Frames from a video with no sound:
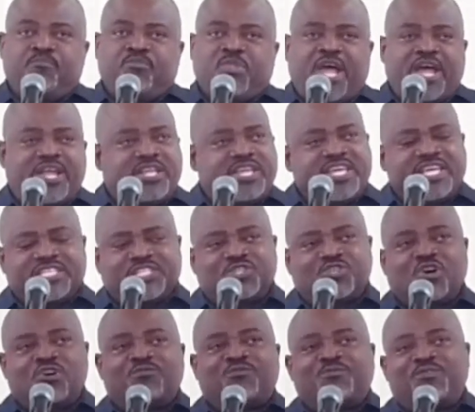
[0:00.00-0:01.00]
And He is
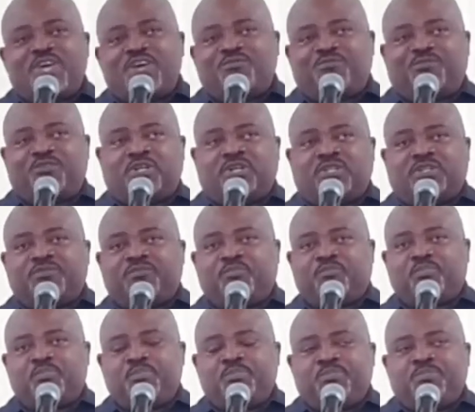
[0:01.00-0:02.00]
so faithful
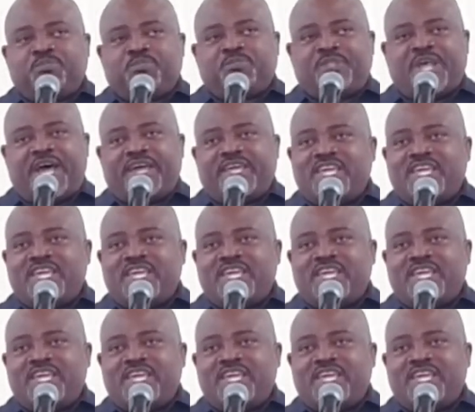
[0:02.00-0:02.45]
that